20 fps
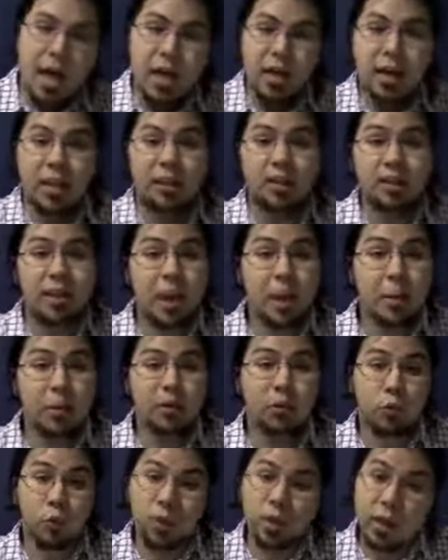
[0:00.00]
Now this game
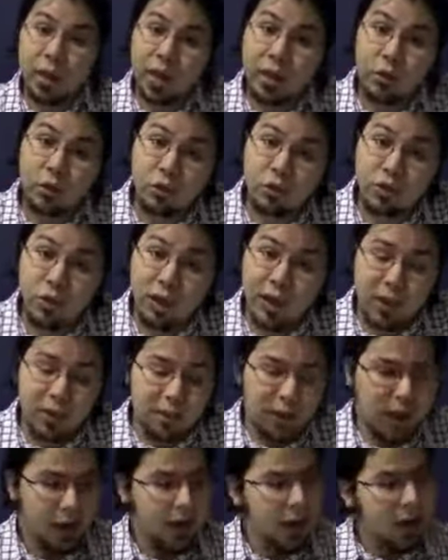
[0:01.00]
gets really interesting in
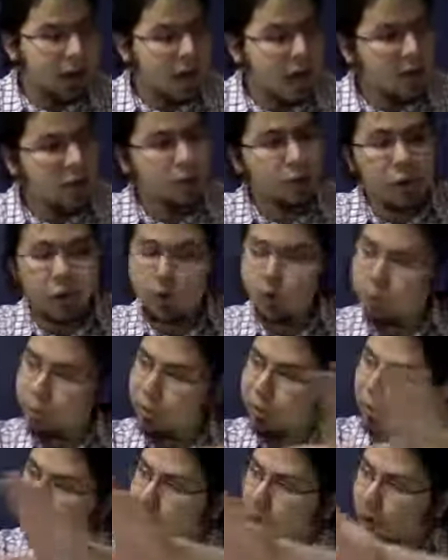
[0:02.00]
that every other
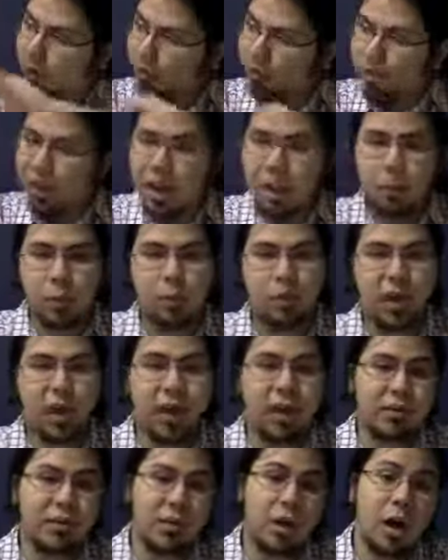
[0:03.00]
player at the table then
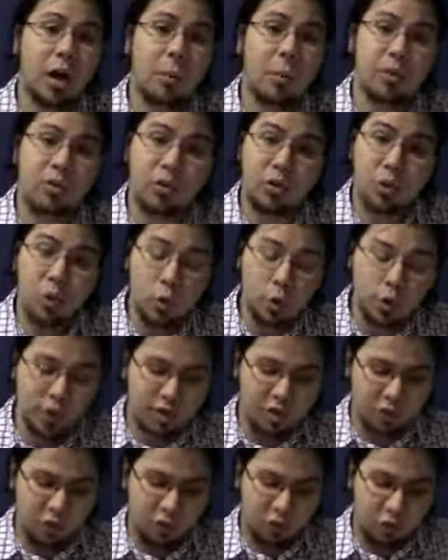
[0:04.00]
has an opportunity
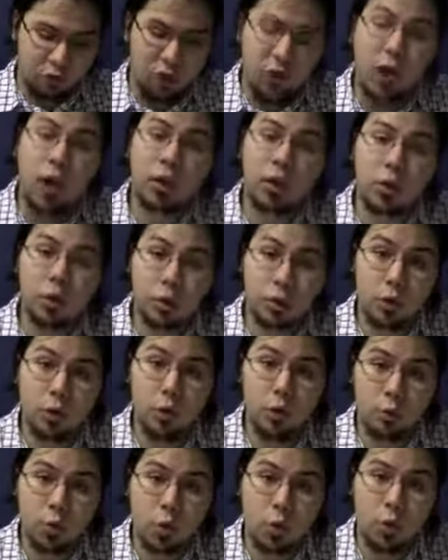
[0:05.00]
to follow
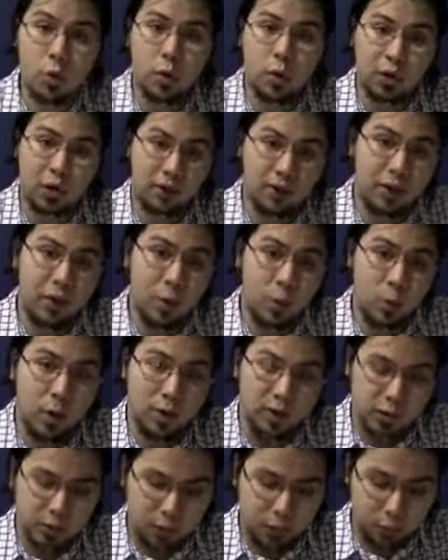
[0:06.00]
your roll if they
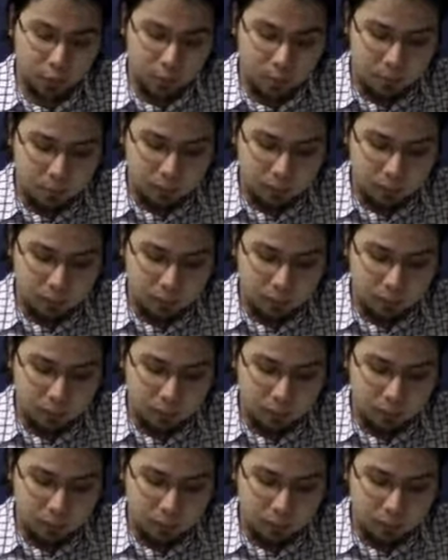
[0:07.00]
want to.